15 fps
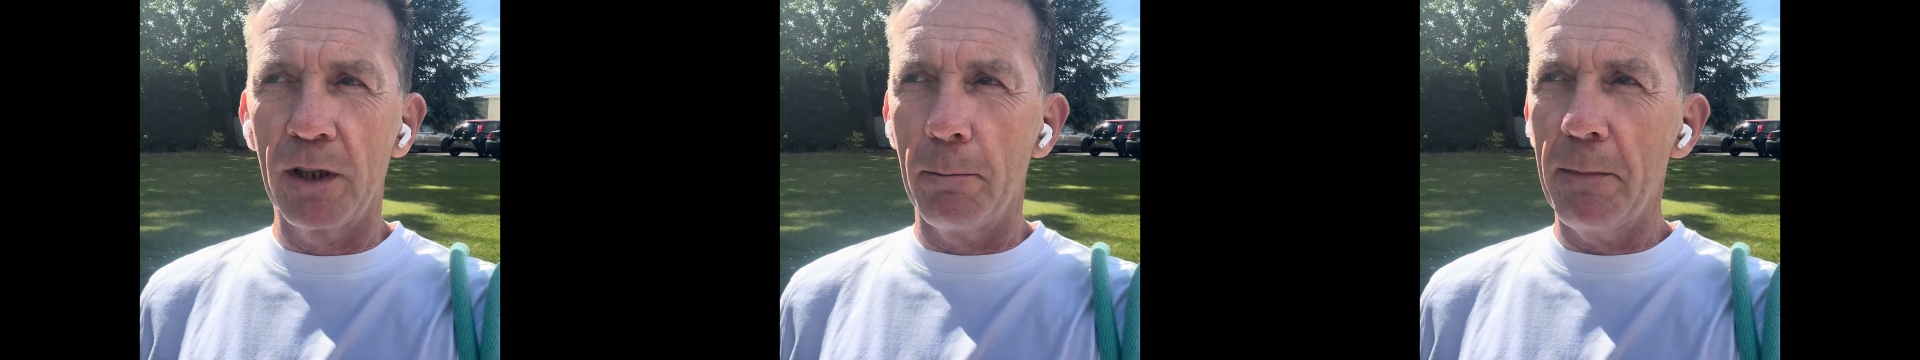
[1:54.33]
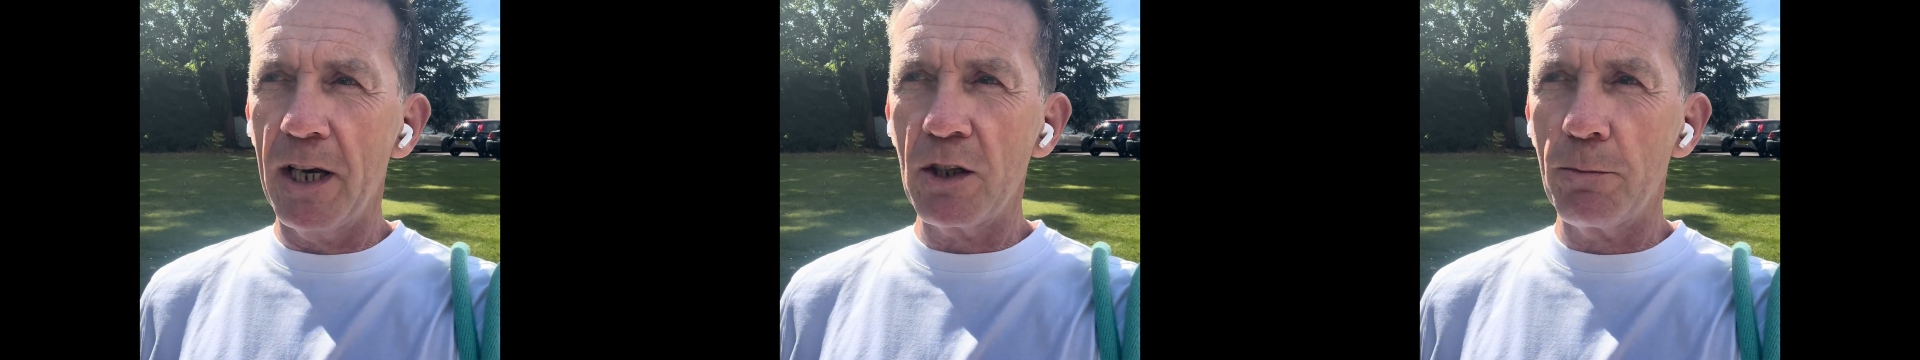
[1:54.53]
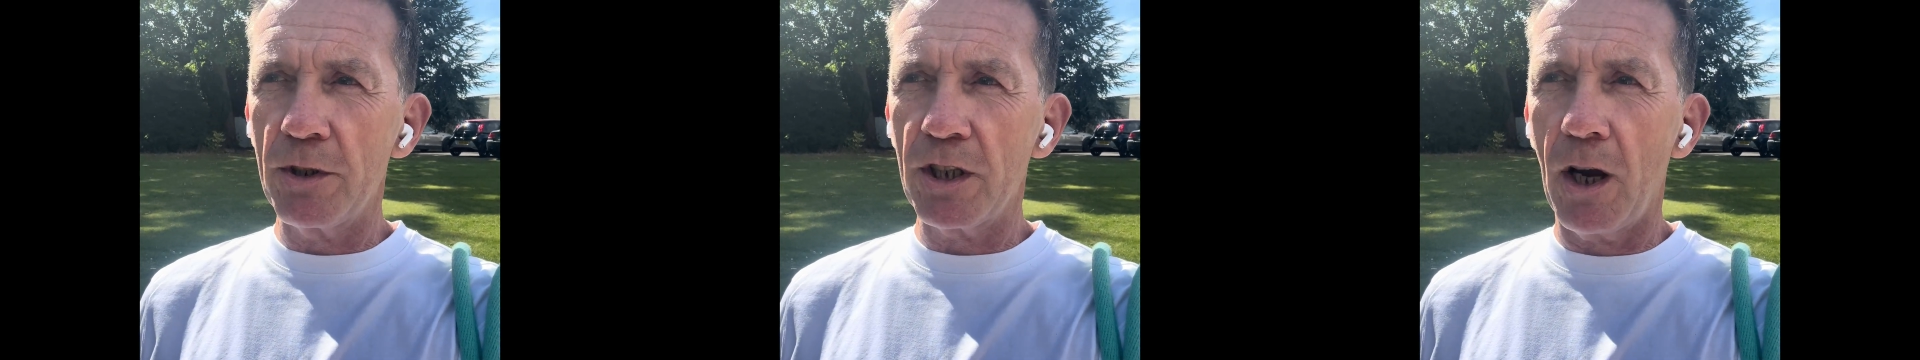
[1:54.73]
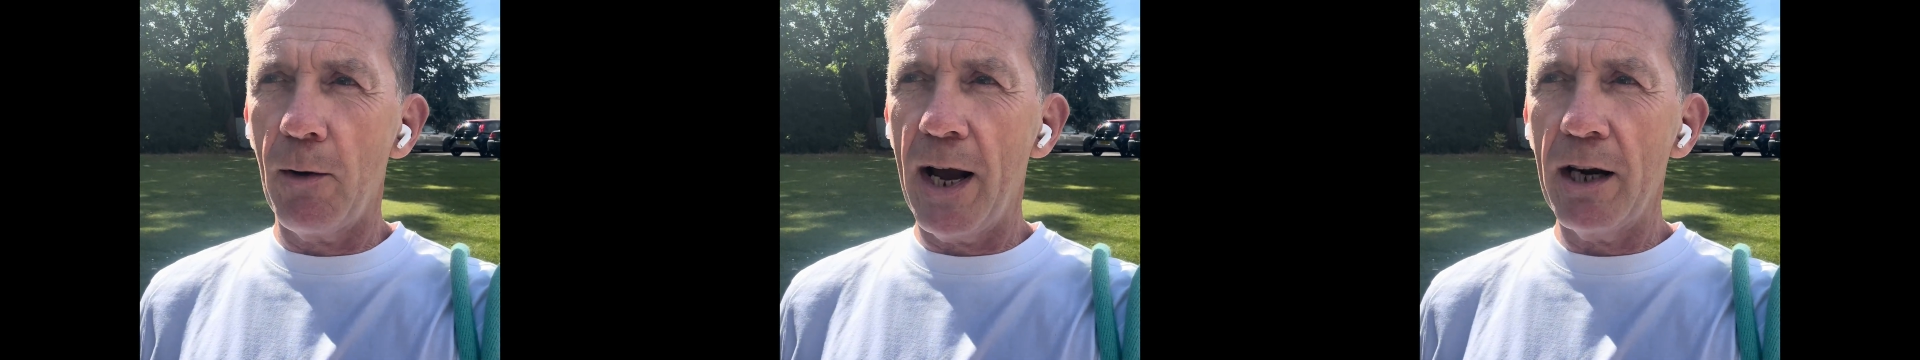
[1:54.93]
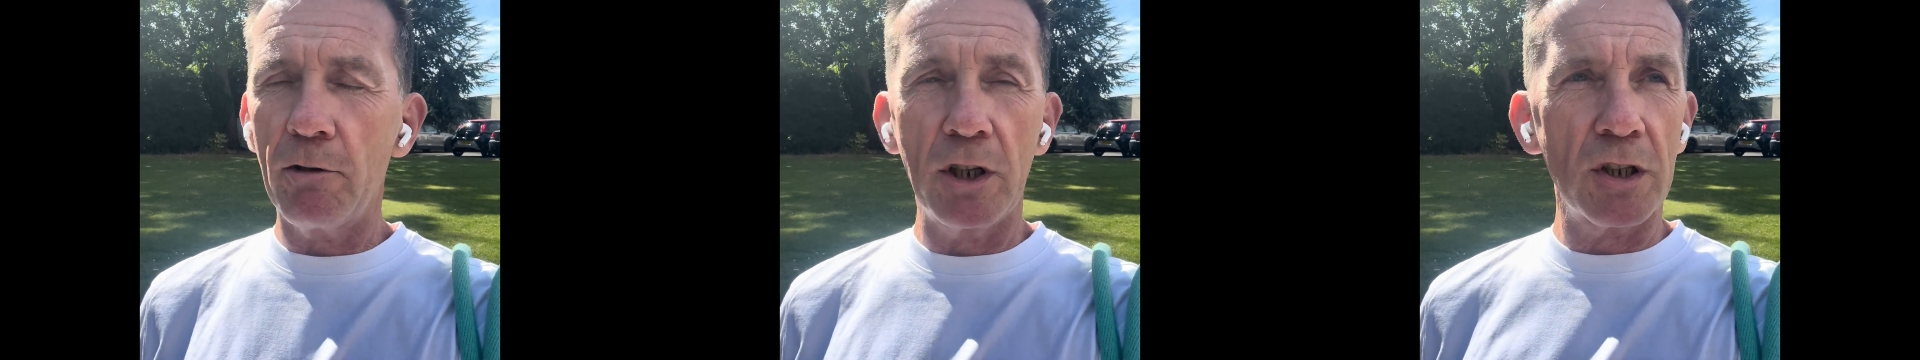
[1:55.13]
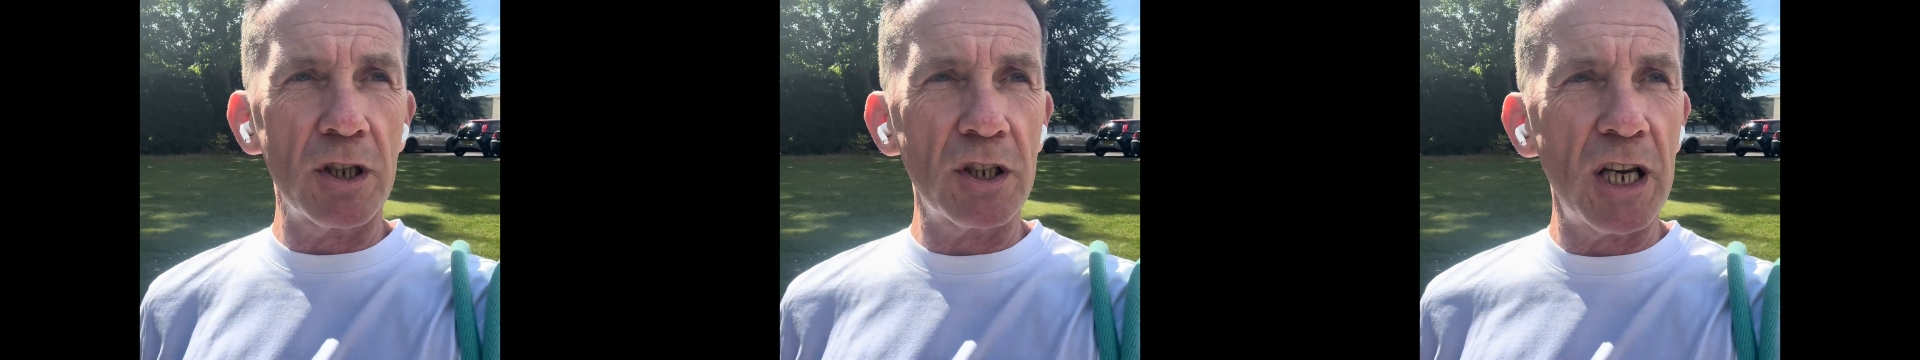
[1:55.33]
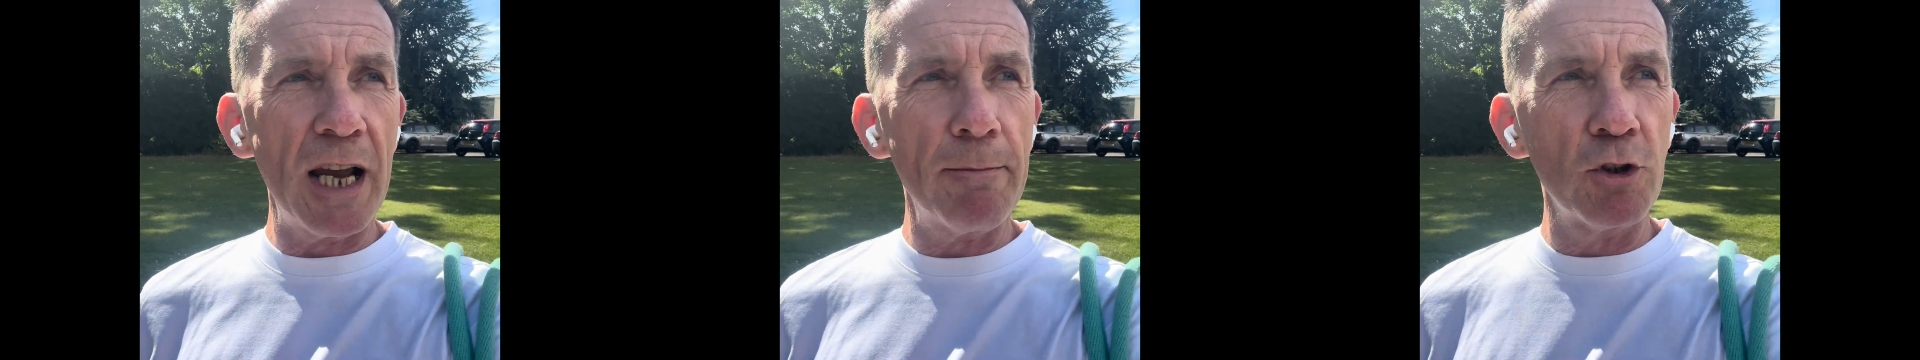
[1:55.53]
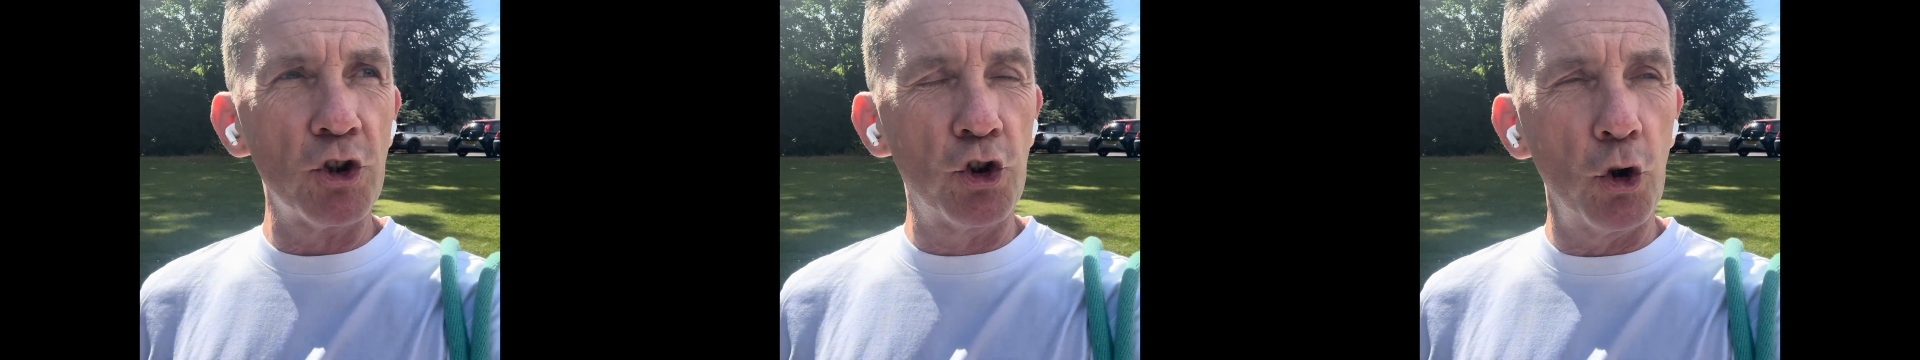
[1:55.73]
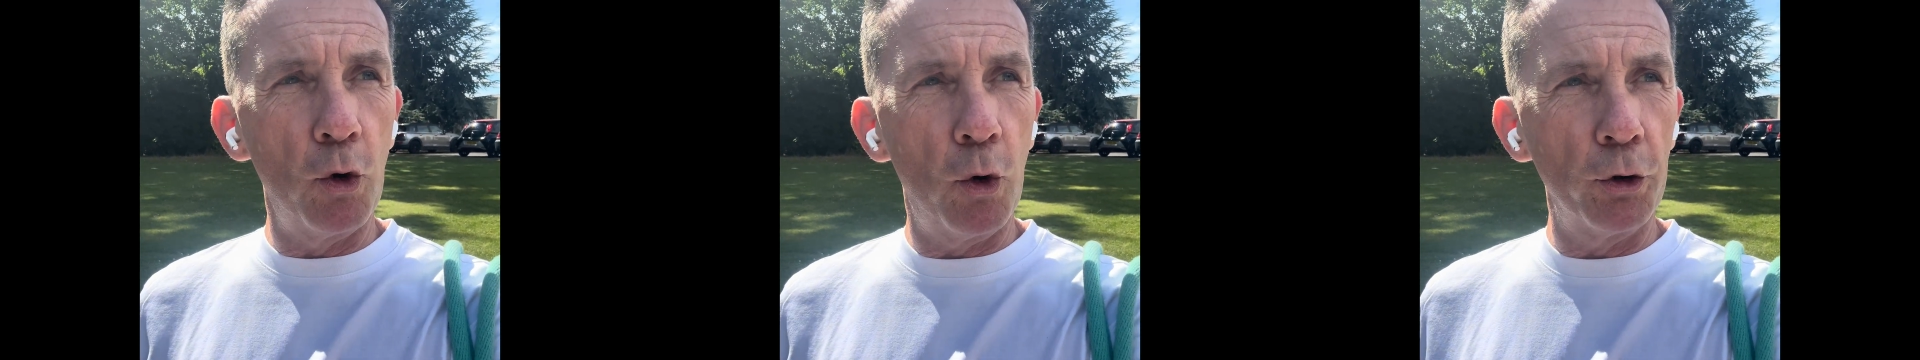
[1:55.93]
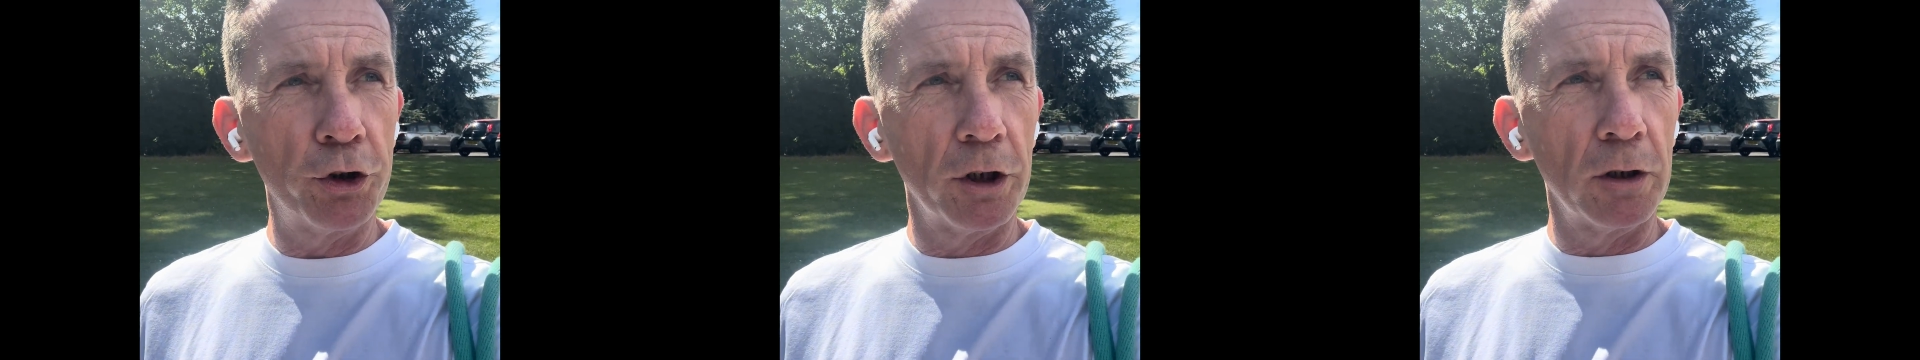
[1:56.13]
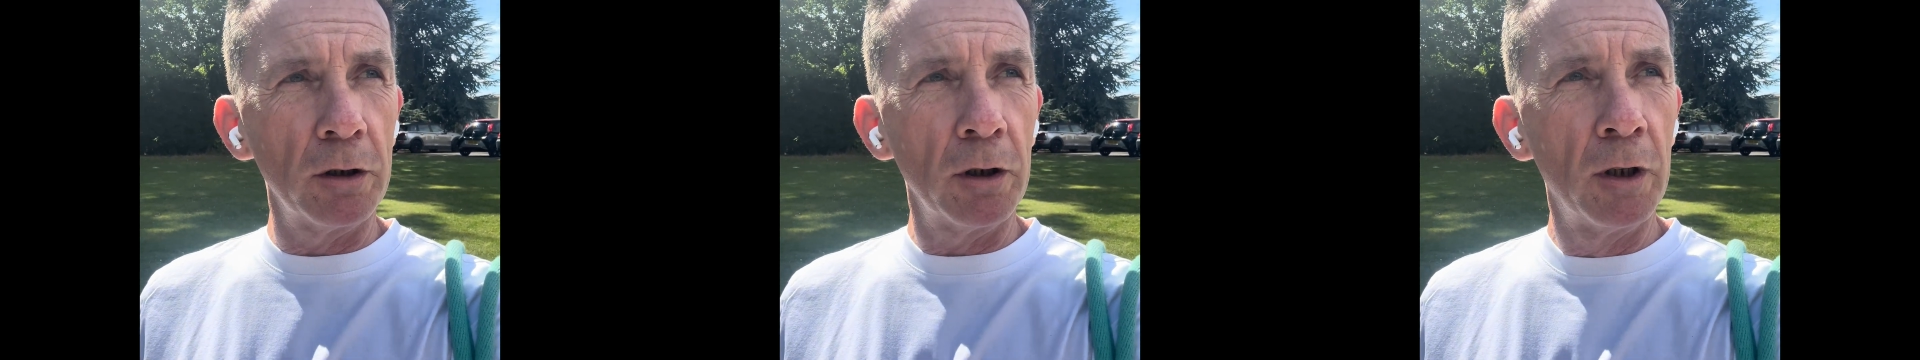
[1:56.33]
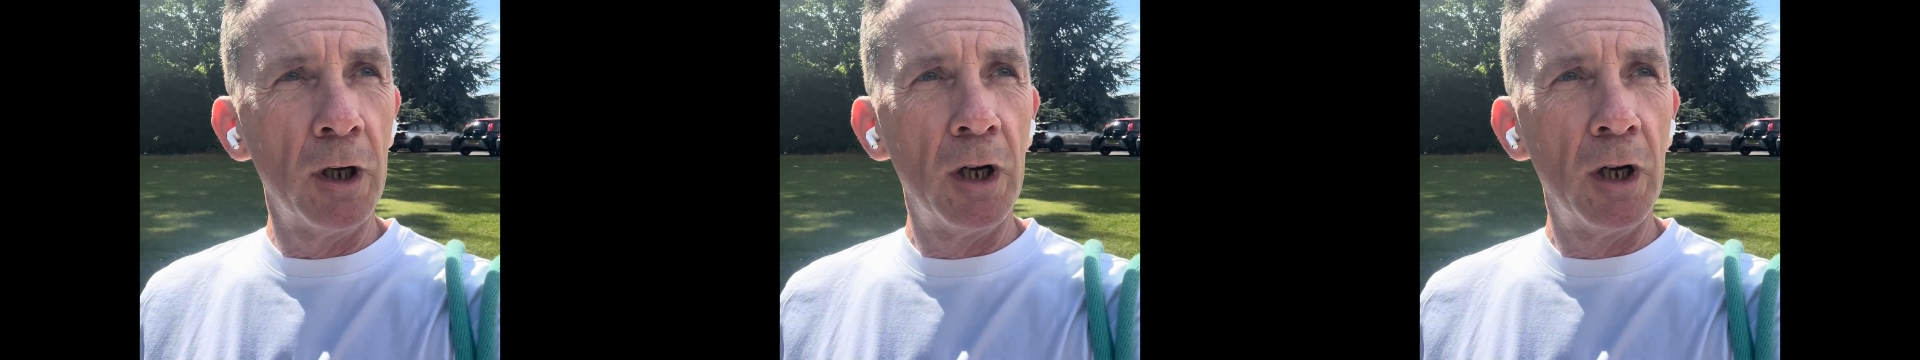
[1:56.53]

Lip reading: It makes me so angry. It's the same as Jordan